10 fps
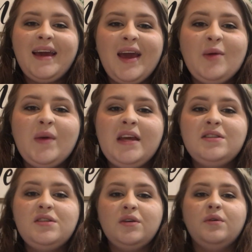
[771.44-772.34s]
came
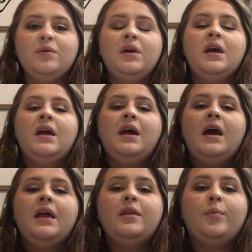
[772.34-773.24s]
into
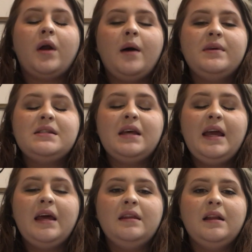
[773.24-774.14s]
the promised
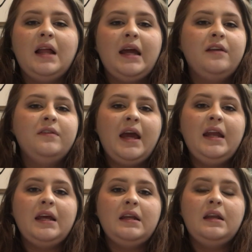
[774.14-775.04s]
land, the land of
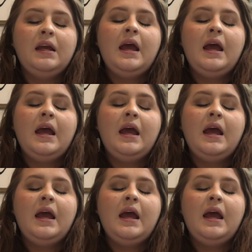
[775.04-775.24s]
Canaan.